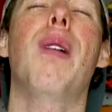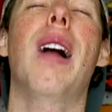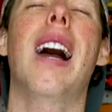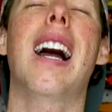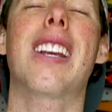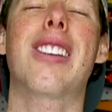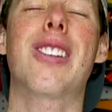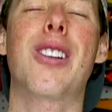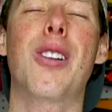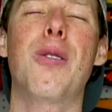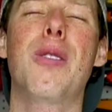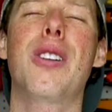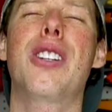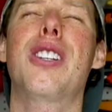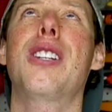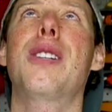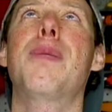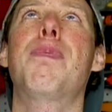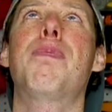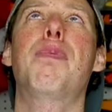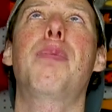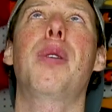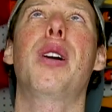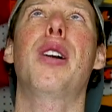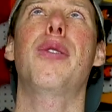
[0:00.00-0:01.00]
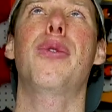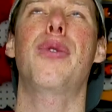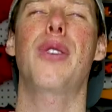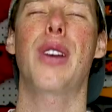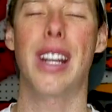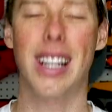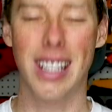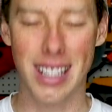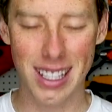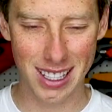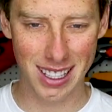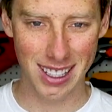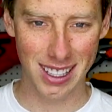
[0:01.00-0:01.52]
blaster, which is
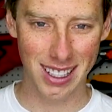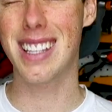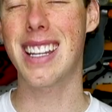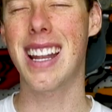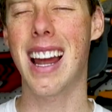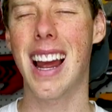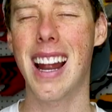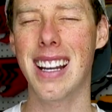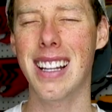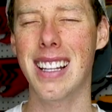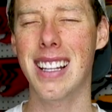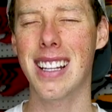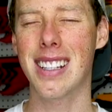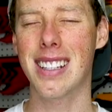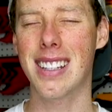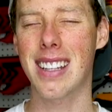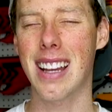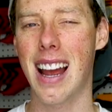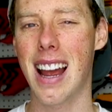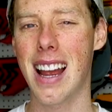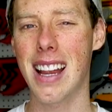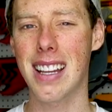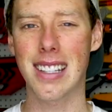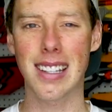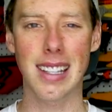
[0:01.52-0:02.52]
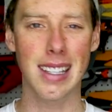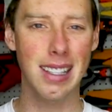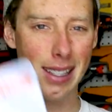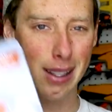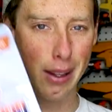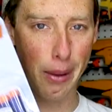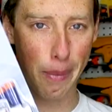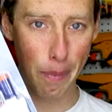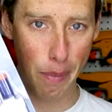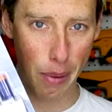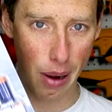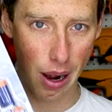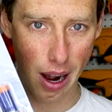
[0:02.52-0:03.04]
perfect, it's tiny little size, is
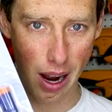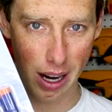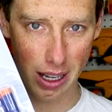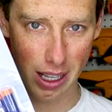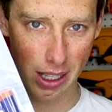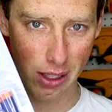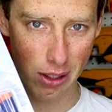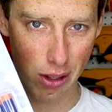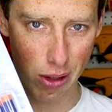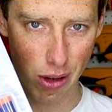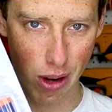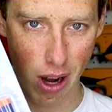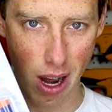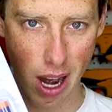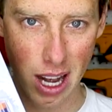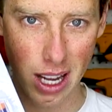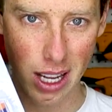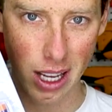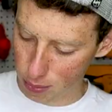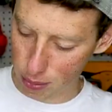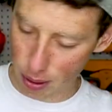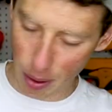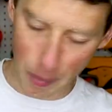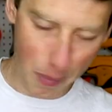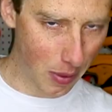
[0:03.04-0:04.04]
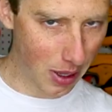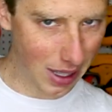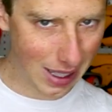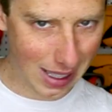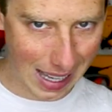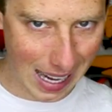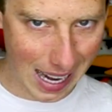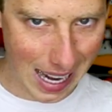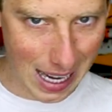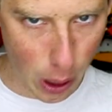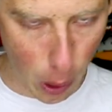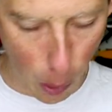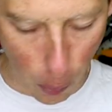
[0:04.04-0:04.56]
the pocket strike. Rip this
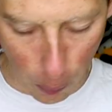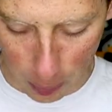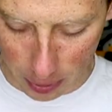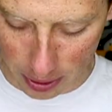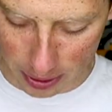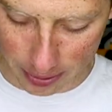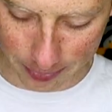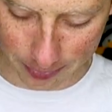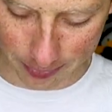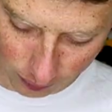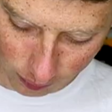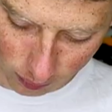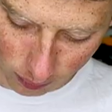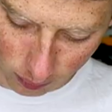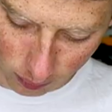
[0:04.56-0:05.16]
guy open.